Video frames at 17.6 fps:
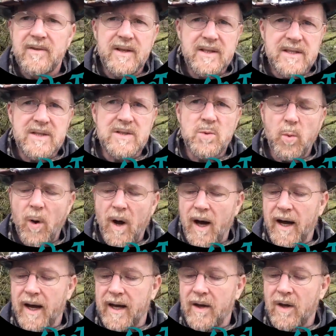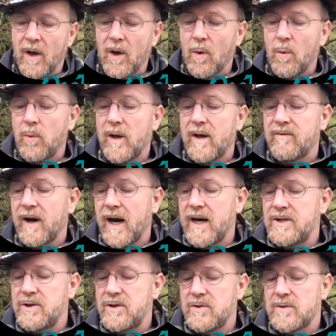This is why we have
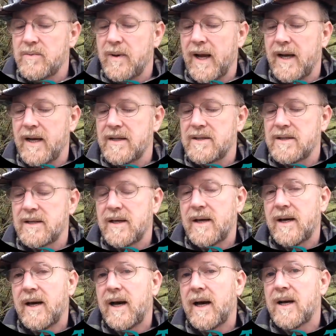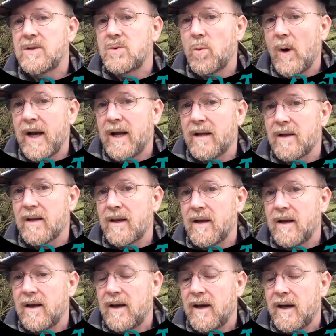iTunes playlist as well
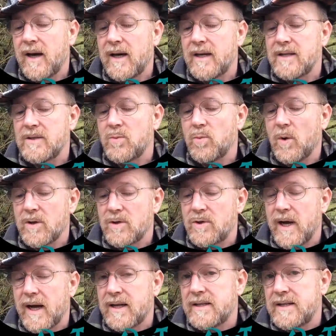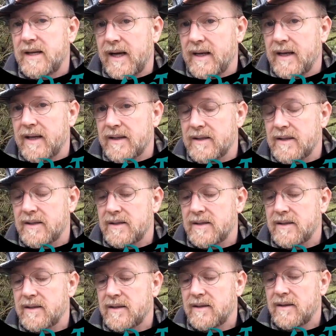as OneTrack
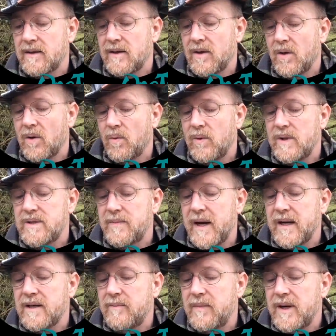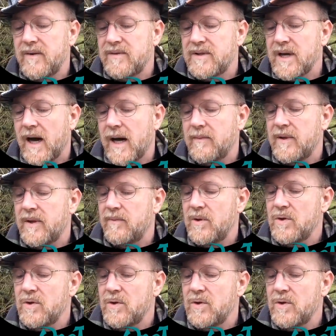setlists. We spend a bit of time in the